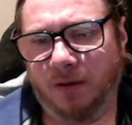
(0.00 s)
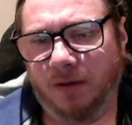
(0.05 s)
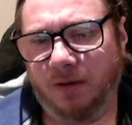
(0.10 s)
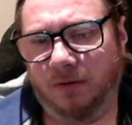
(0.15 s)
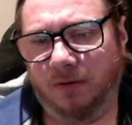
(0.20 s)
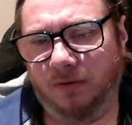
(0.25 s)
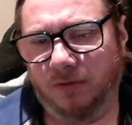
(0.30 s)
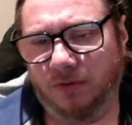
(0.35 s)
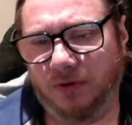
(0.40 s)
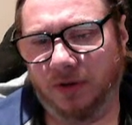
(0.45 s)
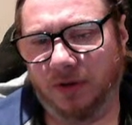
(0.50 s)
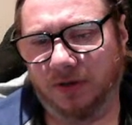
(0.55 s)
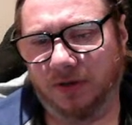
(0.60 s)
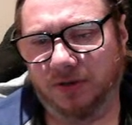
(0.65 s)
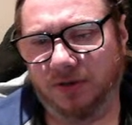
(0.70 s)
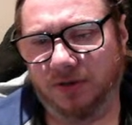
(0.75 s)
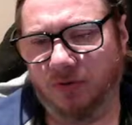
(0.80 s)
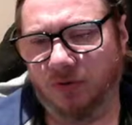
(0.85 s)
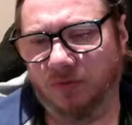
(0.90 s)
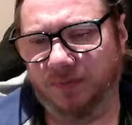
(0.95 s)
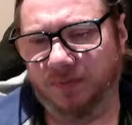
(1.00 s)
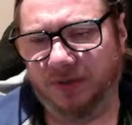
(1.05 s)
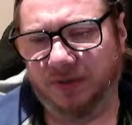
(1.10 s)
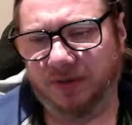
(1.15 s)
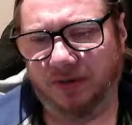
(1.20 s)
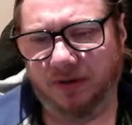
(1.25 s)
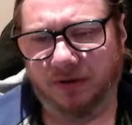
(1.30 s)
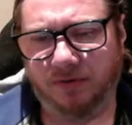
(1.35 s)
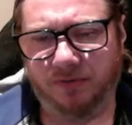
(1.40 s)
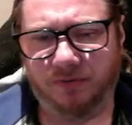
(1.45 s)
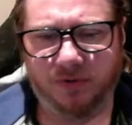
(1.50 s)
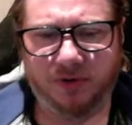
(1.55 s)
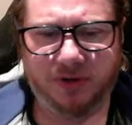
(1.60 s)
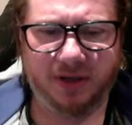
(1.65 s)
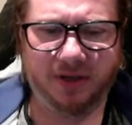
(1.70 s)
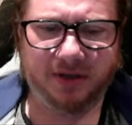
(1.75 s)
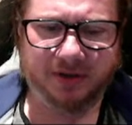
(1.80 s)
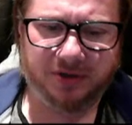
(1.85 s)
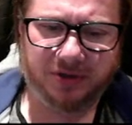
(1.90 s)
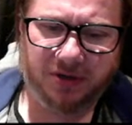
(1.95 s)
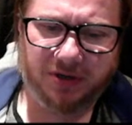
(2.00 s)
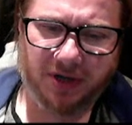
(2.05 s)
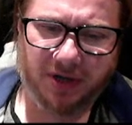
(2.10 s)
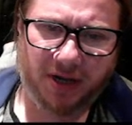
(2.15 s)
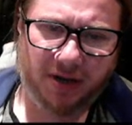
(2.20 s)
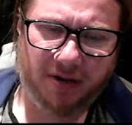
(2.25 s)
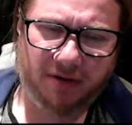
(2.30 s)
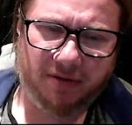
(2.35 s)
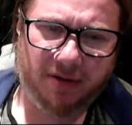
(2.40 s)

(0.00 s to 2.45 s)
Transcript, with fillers: Rook H, oops, Rook HD.